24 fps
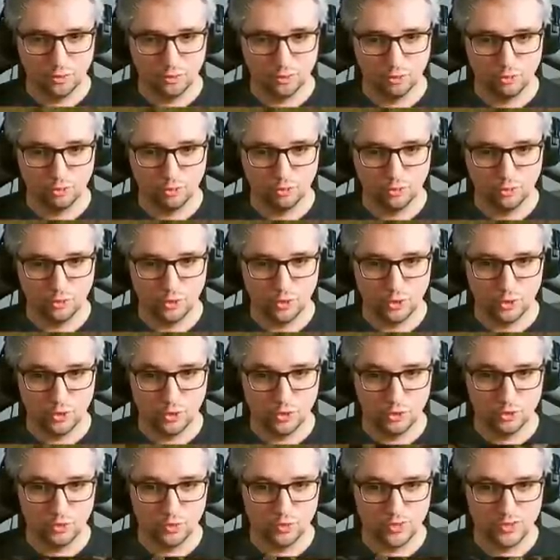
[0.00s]

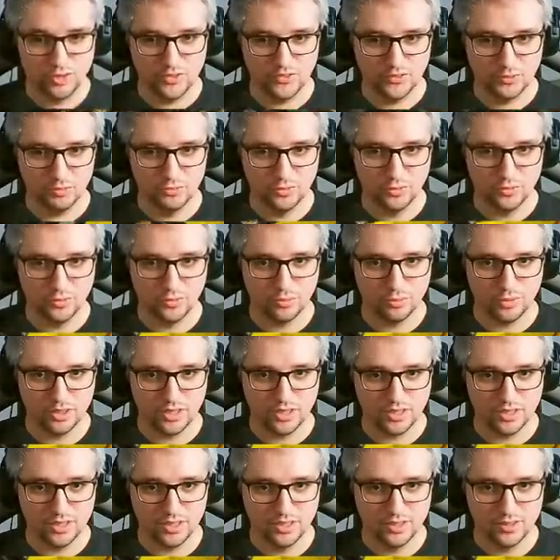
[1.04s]
slow and smooth
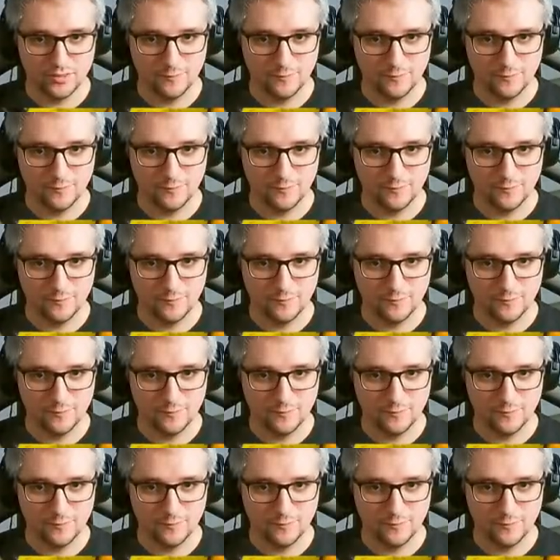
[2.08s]
way.